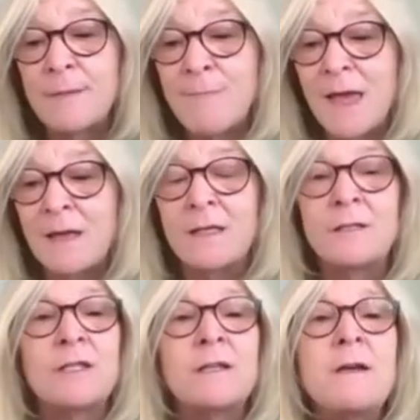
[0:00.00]
to
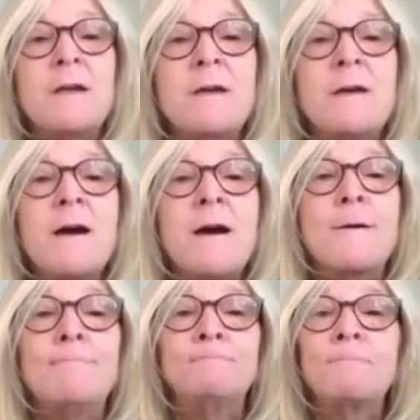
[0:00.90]
manage.
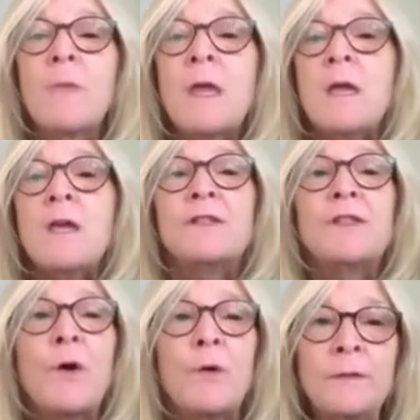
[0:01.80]
Um,
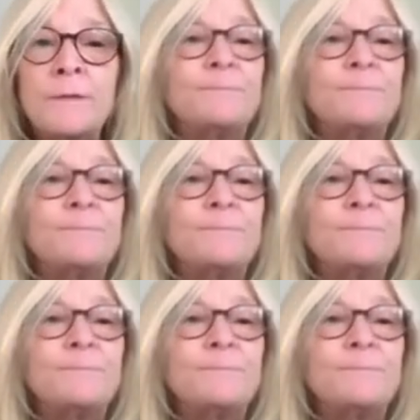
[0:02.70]
so